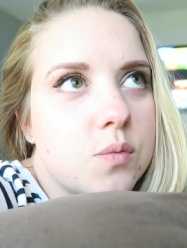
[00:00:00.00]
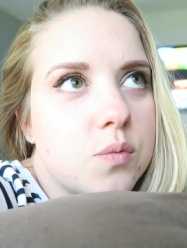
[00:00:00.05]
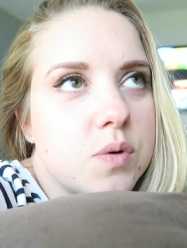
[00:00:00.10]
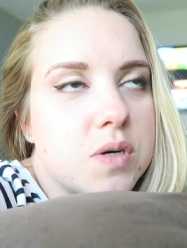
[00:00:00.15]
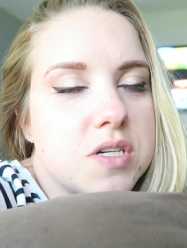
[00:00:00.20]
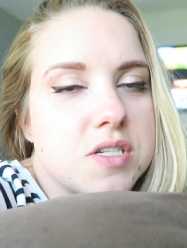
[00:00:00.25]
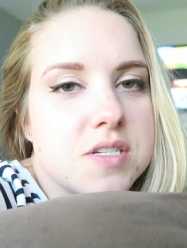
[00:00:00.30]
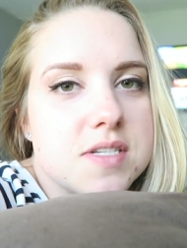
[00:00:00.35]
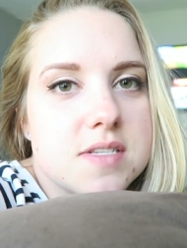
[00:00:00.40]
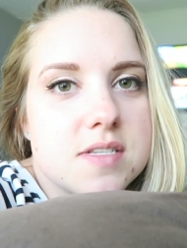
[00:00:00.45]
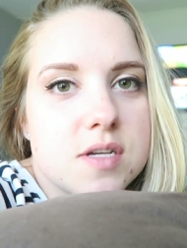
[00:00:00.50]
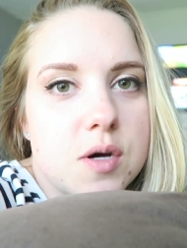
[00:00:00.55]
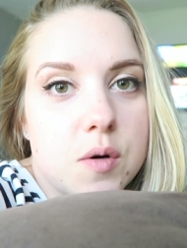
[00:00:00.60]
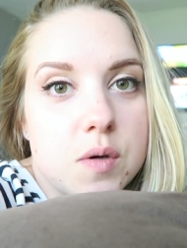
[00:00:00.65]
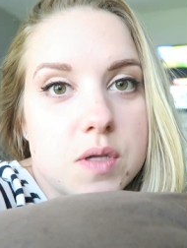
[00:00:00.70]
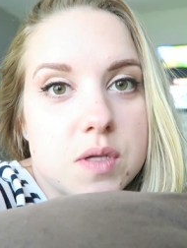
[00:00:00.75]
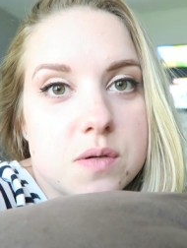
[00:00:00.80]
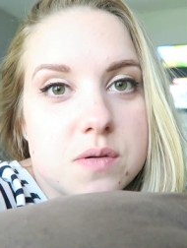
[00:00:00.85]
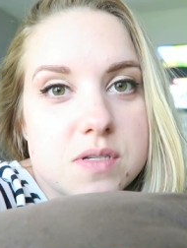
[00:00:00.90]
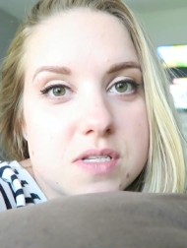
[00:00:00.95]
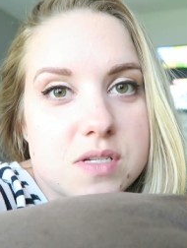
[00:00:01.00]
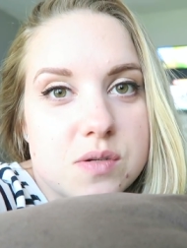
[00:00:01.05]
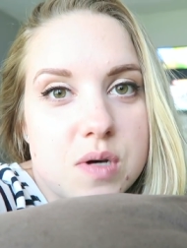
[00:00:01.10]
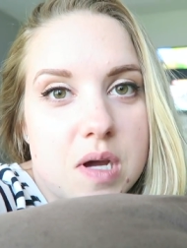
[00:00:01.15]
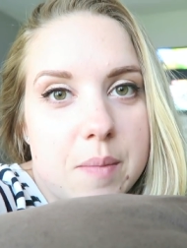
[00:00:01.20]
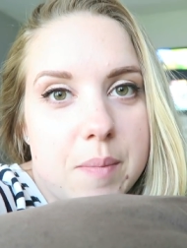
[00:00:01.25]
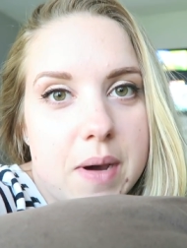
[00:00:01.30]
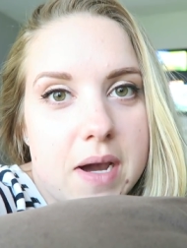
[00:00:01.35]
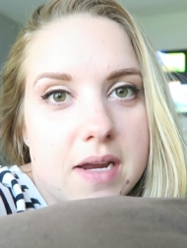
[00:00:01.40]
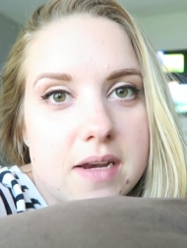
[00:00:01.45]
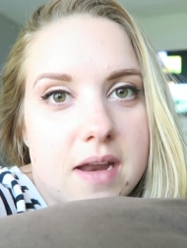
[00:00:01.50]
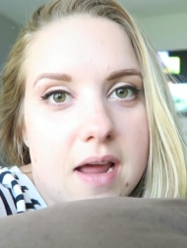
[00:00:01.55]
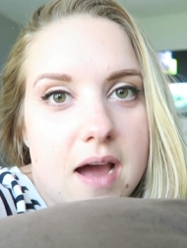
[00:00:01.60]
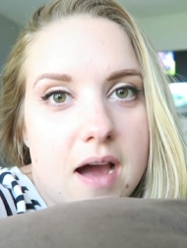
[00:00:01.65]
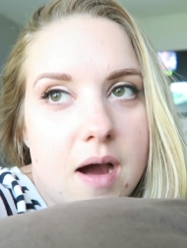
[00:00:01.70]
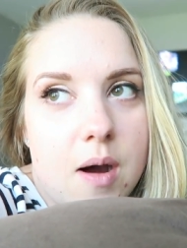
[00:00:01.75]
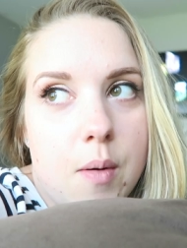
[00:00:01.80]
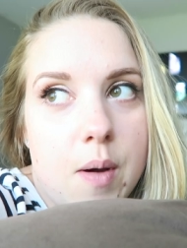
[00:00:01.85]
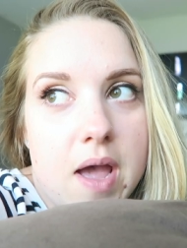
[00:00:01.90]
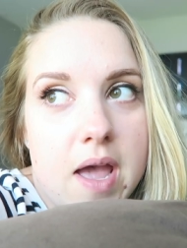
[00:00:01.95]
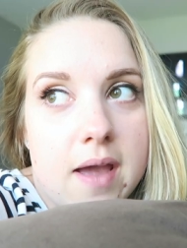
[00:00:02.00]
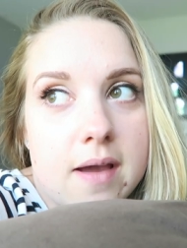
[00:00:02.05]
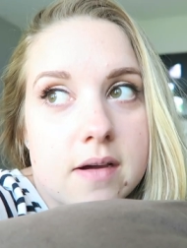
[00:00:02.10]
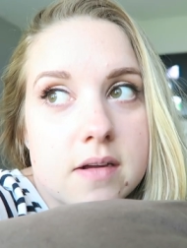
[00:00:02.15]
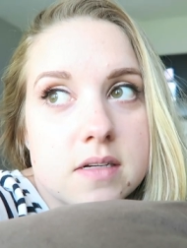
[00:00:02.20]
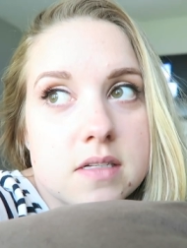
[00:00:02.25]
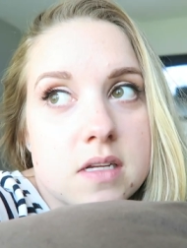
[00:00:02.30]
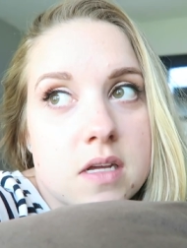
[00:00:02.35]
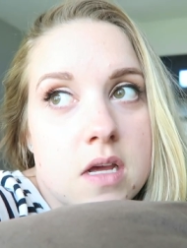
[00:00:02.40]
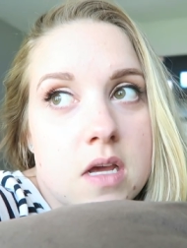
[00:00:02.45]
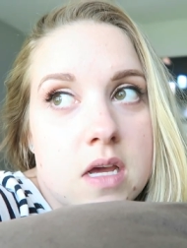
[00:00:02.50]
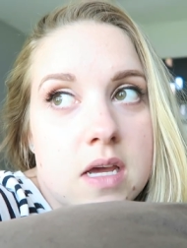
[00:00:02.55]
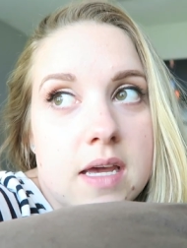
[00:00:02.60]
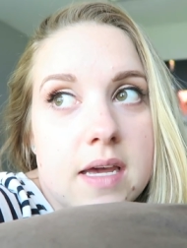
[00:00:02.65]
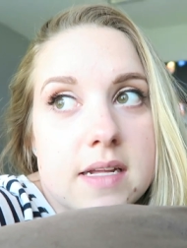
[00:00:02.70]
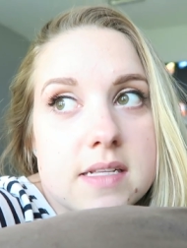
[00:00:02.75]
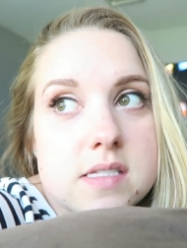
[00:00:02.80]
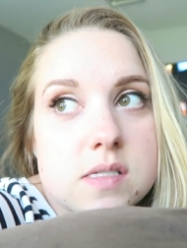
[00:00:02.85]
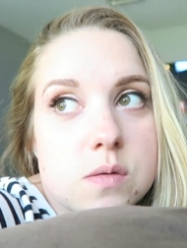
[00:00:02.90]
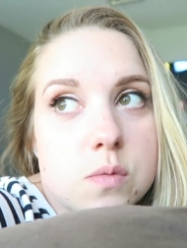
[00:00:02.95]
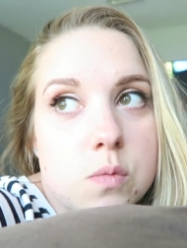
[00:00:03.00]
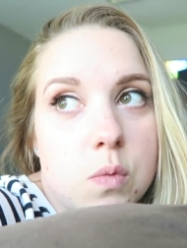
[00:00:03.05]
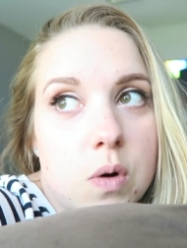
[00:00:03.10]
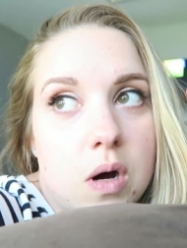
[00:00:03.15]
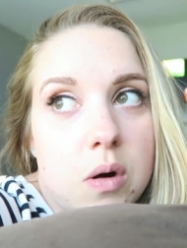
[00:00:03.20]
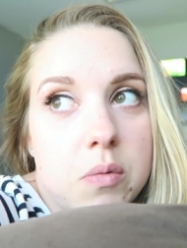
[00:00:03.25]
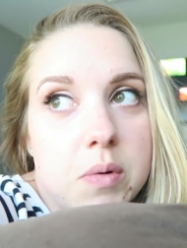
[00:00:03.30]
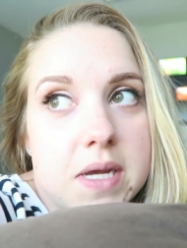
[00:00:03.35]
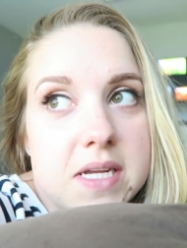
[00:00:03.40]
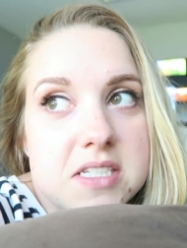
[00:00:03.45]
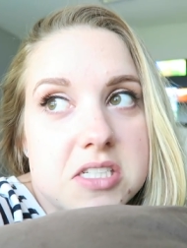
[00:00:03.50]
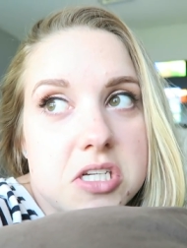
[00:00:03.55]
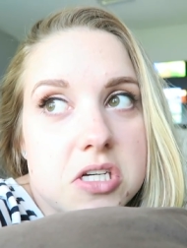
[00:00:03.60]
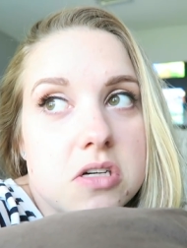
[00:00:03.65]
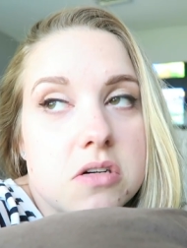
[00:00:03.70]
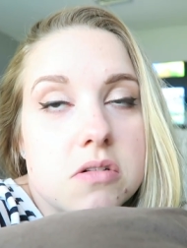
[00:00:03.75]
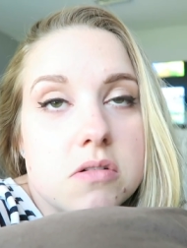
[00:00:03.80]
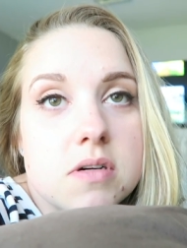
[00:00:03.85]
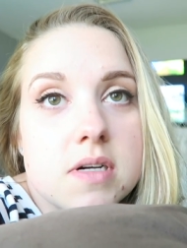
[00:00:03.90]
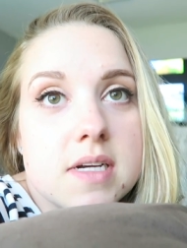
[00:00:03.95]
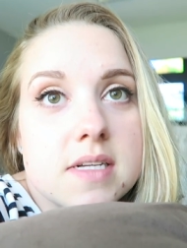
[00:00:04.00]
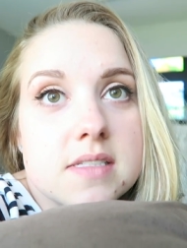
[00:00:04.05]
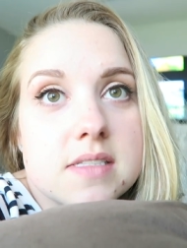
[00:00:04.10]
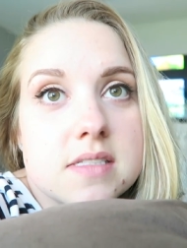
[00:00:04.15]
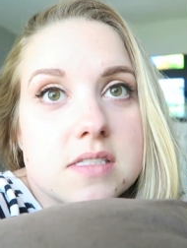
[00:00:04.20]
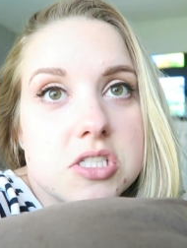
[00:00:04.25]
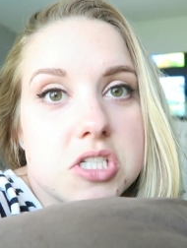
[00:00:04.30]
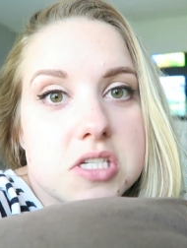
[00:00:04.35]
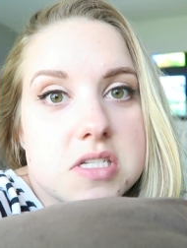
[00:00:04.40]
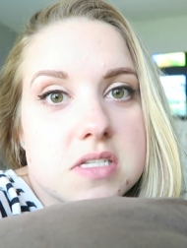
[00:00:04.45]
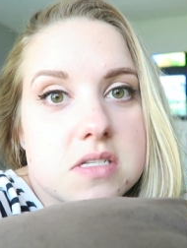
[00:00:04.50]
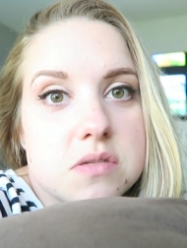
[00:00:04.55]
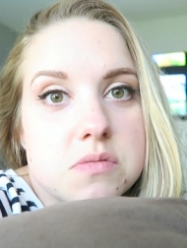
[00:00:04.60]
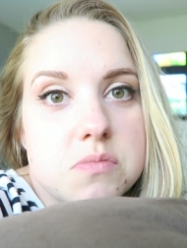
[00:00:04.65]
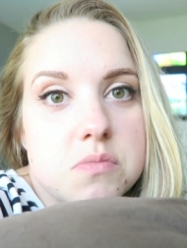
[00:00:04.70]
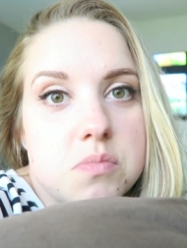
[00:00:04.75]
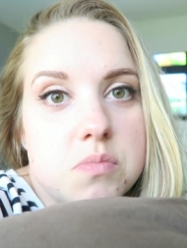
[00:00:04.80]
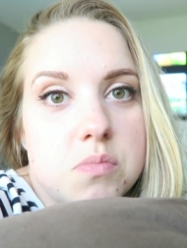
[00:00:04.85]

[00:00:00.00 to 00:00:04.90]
we're just so used to it by now, and it's what we do. It's just